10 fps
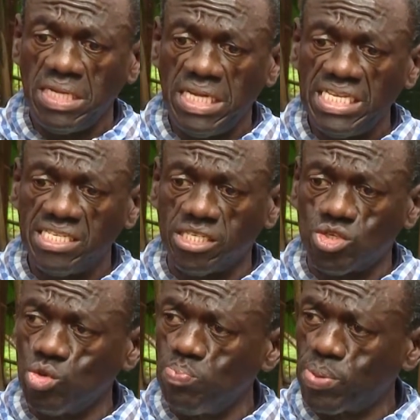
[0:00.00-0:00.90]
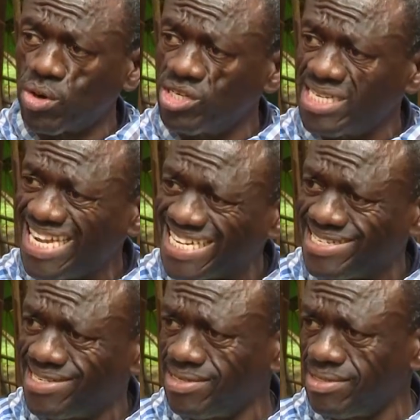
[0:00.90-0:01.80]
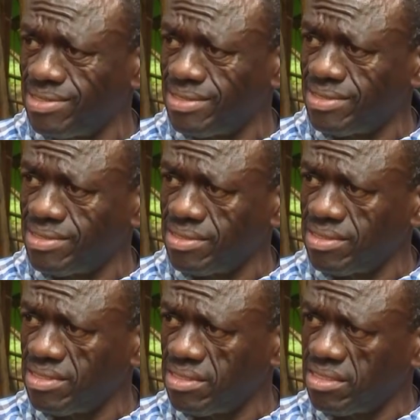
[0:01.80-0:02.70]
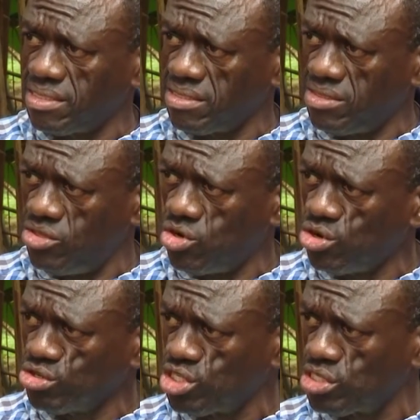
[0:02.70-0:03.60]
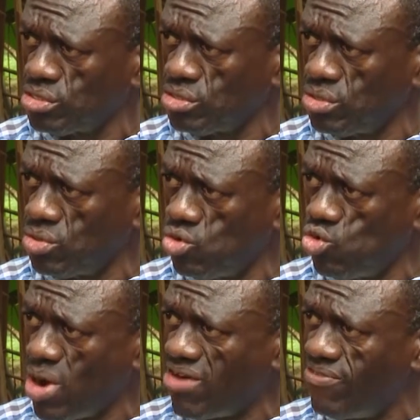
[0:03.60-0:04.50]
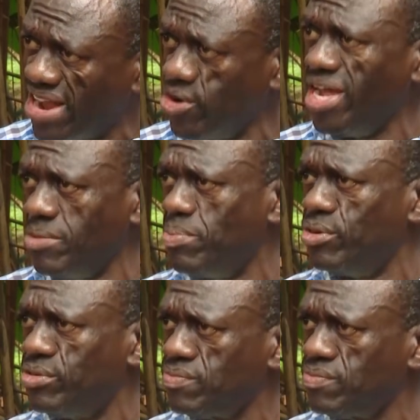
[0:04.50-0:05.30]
is to protect those who are vulnerable